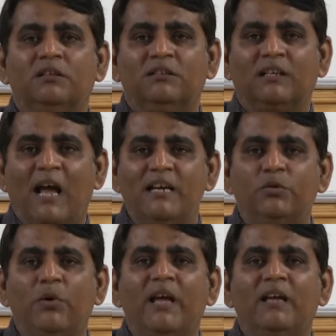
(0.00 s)
the right
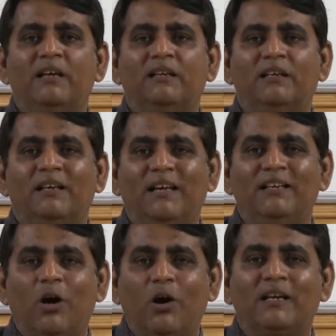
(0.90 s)
way, in
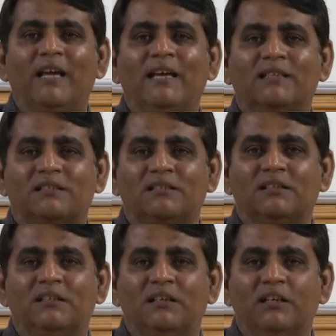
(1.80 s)
your case
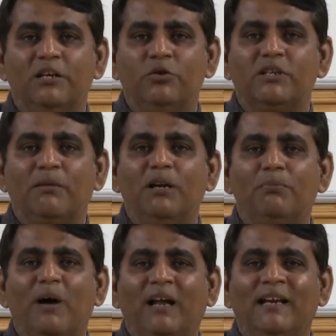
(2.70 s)
you
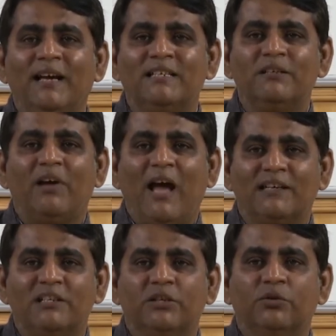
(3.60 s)
develop a negative
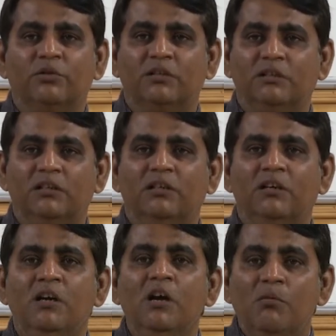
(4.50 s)
attitude.
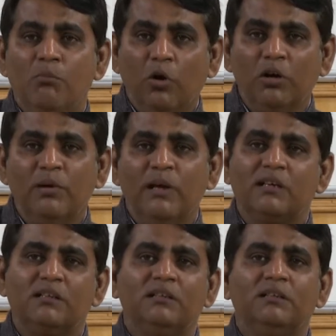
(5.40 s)
Moreover,
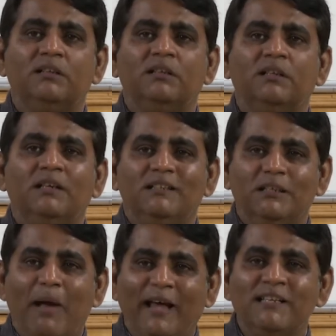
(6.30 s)
the
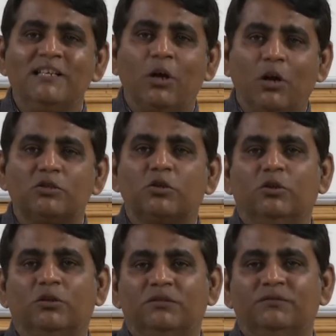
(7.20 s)
manager
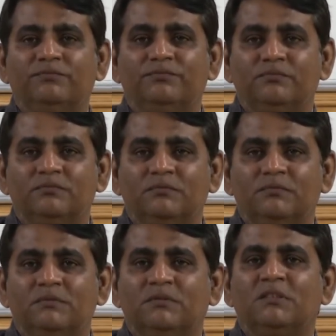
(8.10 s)
also
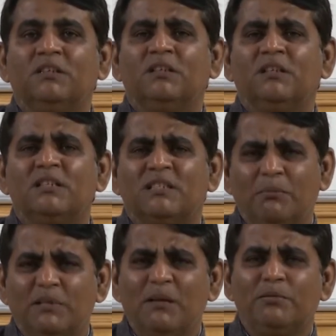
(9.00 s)

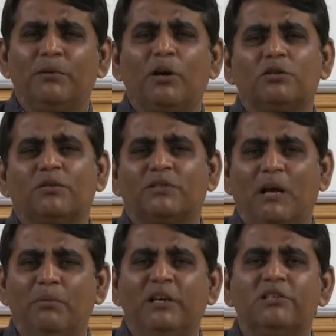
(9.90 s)
sometimes, because of
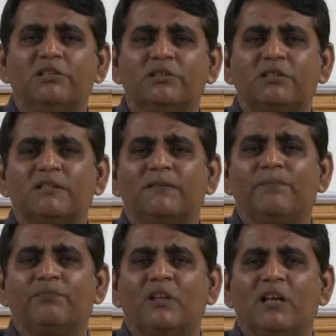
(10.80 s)
some reasons,
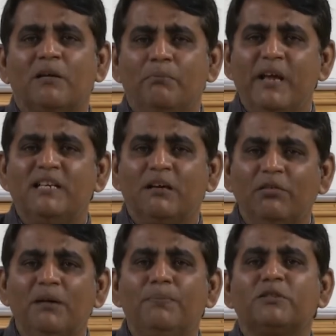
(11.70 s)
may
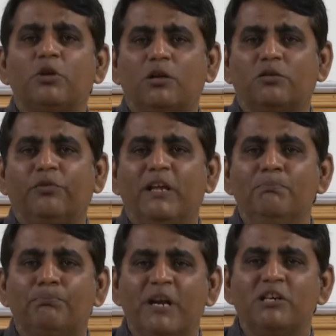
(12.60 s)
develop a sort of
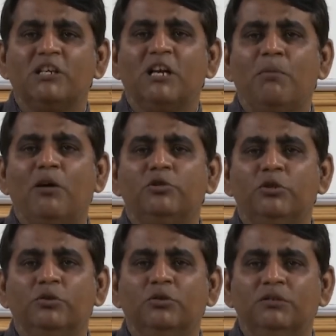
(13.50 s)
impression about
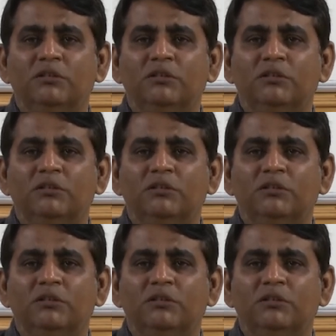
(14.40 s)
you